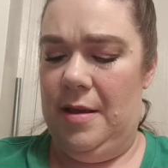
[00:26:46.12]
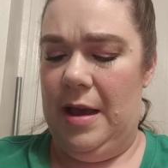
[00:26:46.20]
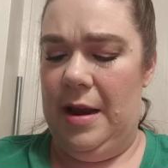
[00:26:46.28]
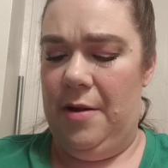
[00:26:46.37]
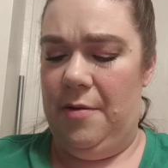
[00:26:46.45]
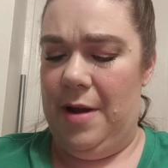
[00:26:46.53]

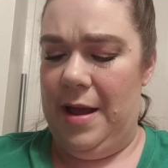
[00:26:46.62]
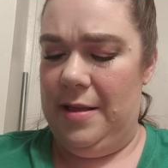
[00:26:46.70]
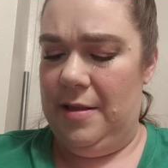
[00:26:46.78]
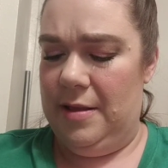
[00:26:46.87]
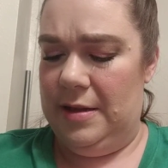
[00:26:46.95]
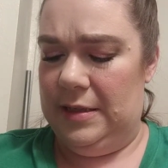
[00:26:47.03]
I know,
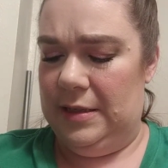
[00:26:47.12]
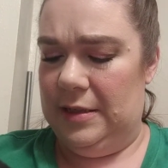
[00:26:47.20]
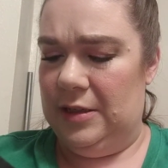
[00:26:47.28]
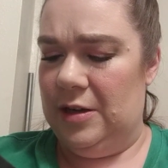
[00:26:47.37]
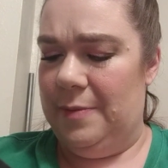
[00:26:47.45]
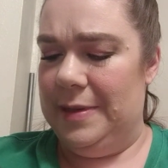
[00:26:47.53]
right? This is
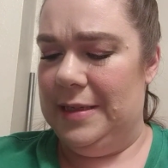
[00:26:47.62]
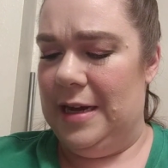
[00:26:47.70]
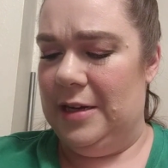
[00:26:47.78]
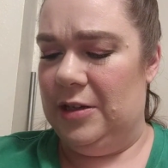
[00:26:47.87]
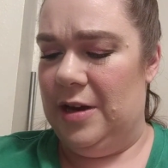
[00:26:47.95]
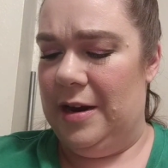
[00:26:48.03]
a Shop My
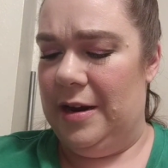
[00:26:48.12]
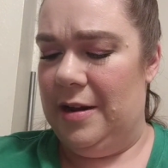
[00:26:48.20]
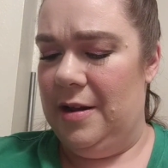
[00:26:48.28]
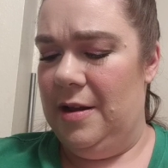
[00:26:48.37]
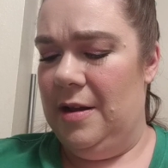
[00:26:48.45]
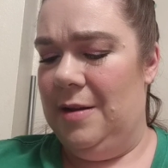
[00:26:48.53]
Stash, not a
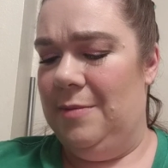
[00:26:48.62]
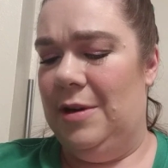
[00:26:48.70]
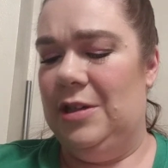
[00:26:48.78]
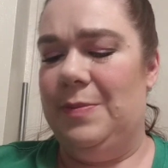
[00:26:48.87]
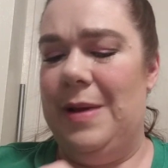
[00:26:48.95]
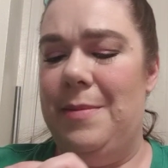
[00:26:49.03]

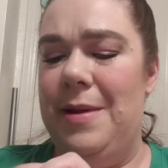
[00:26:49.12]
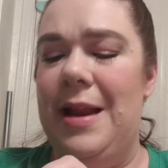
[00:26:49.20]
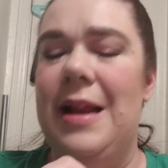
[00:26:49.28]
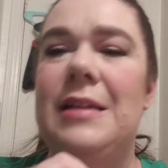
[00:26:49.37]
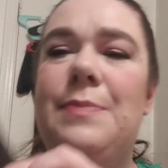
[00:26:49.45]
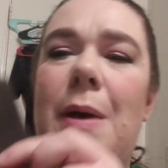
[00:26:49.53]
project pan, but it
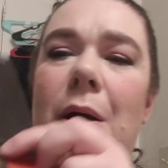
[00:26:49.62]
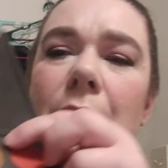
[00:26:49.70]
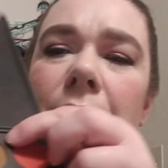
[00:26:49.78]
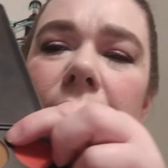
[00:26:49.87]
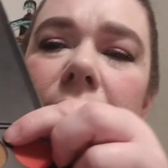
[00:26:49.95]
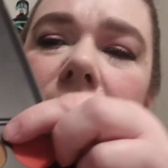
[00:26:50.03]
is
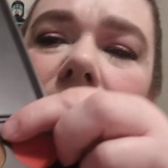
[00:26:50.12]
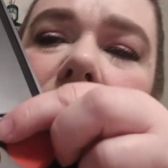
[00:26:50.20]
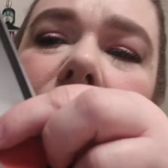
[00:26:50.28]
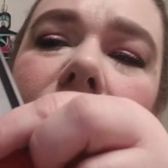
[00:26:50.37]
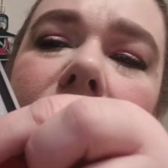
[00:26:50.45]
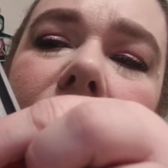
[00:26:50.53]
both.
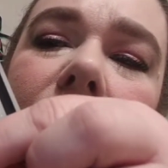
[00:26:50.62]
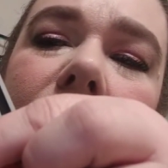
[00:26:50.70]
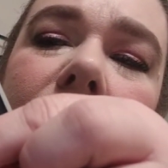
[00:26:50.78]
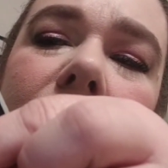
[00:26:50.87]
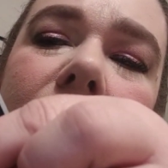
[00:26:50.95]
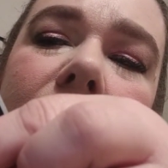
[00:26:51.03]

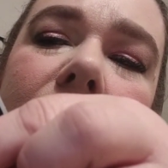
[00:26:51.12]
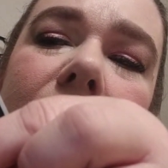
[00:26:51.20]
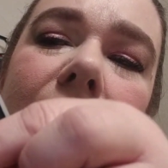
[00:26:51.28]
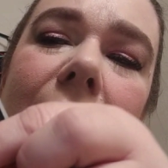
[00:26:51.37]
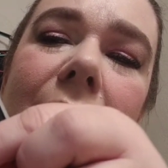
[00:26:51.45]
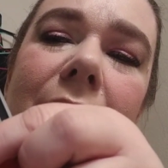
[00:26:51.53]

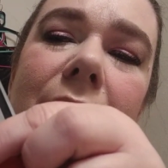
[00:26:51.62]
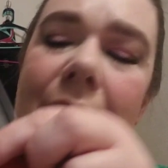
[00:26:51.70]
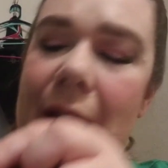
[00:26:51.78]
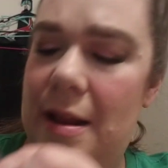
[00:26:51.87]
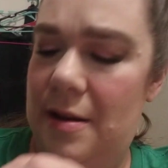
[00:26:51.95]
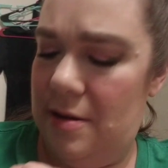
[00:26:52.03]
And
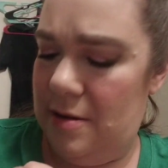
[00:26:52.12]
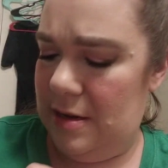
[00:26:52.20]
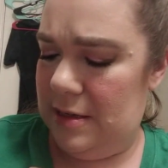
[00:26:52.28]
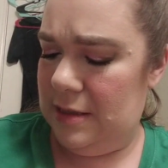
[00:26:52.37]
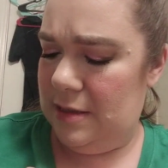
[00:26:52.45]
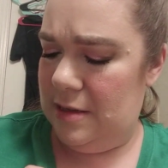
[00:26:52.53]
that
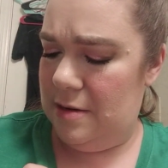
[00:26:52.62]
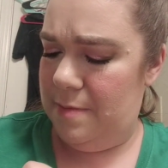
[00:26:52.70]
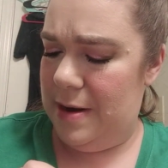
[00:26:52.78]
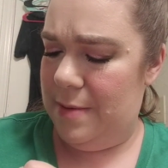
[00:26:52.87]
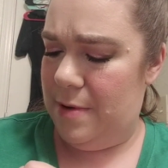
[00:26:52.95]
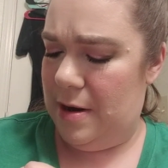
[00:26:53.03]
is a little
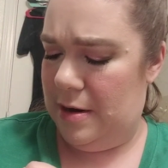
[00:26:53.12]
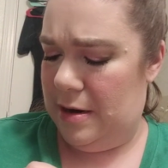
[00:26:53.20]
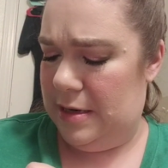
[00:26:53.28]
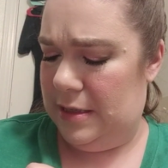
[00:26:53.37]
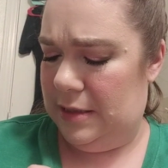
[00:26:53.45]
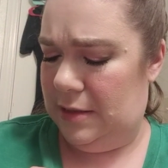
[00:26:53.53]
bit of
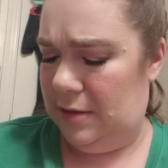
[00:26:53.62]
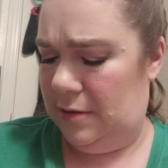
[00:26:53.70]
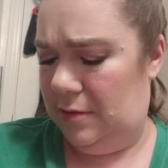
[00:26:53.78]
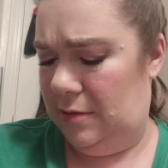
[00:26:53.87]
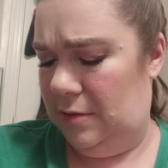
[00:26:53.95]
progress.